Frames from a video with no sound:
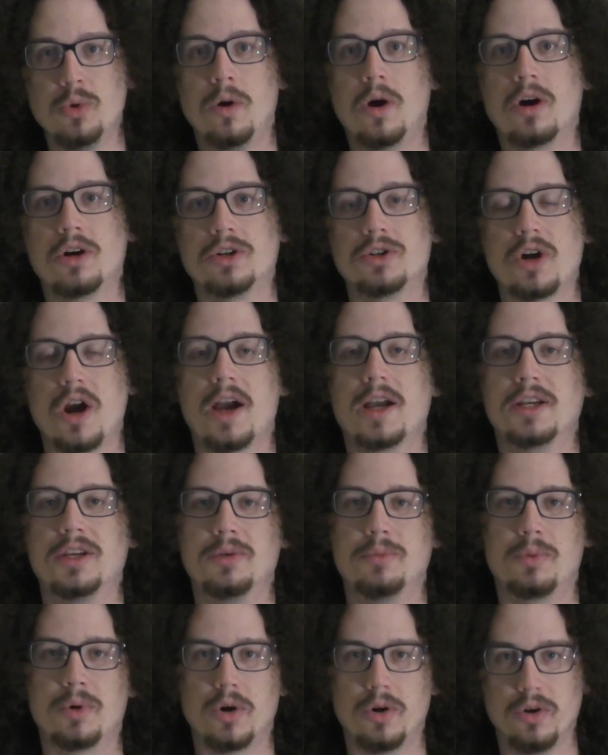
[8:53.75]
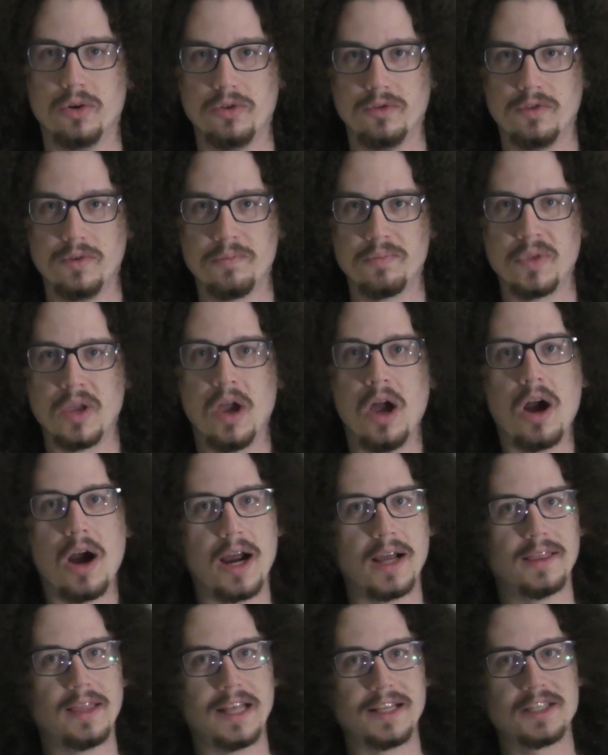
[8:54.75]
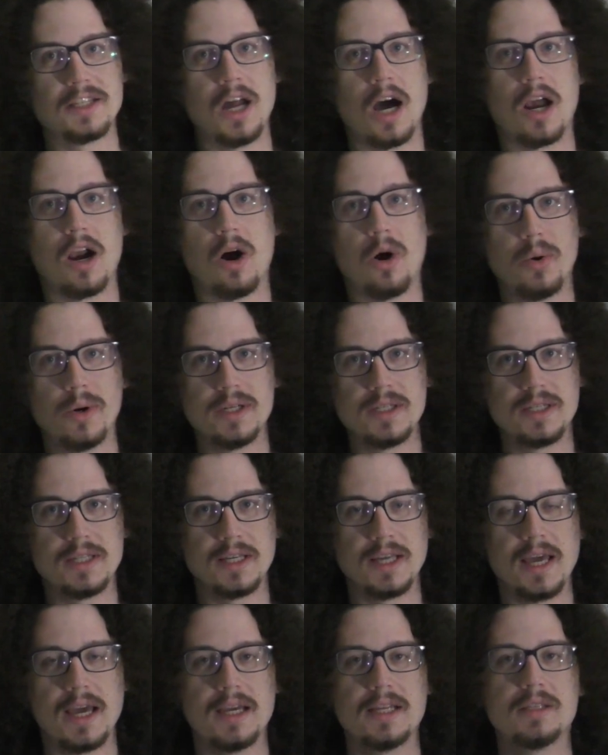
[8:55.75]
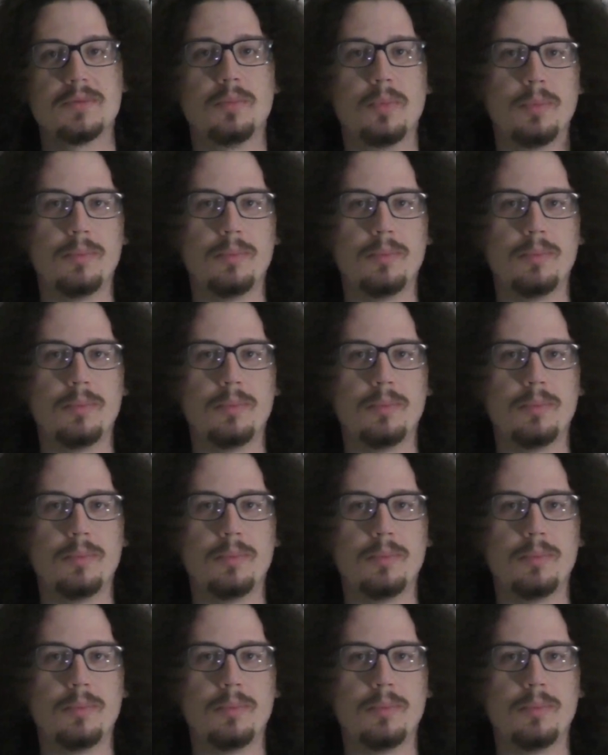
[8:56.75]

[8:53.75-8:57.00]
hypothesis is the claim you are trying to prove.